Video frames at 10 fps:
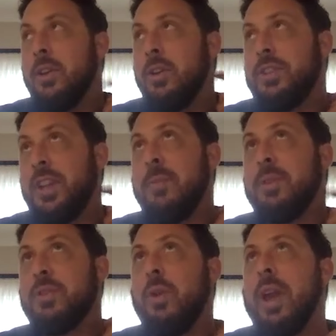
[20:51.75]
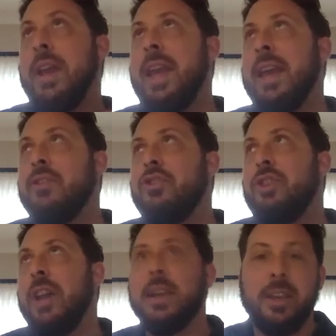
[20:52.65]
cinema's great
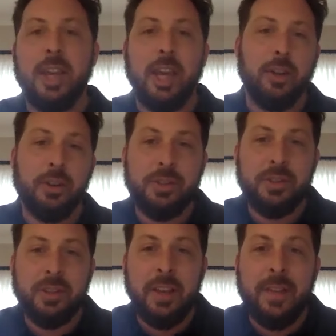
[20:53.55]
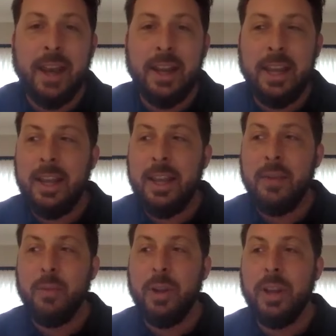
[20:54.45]
angelic killers in that he
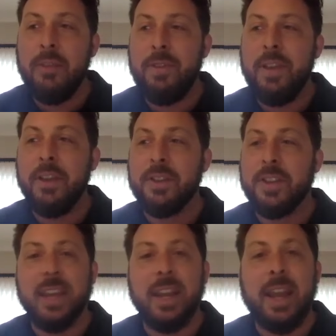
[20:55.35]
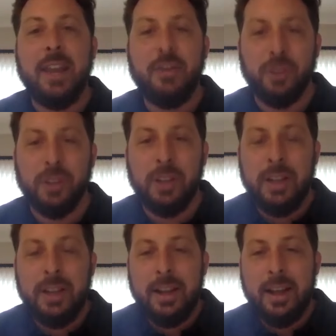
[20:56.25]
he really feels like an angel,
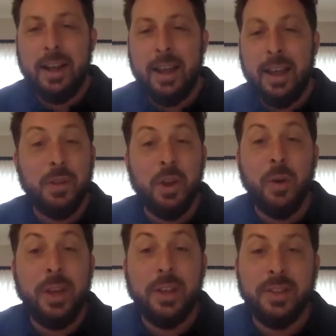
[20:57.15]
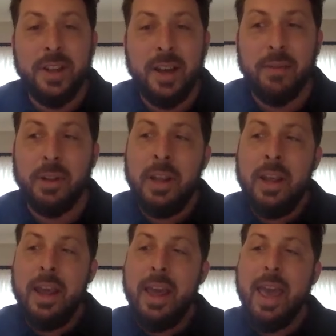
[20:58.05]
uh, even though he is a devil.
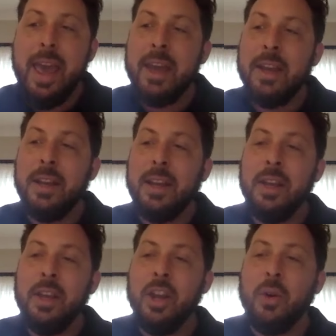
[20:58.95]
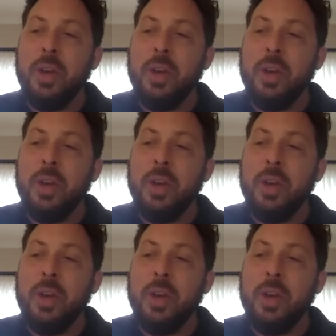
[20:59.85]
And you know,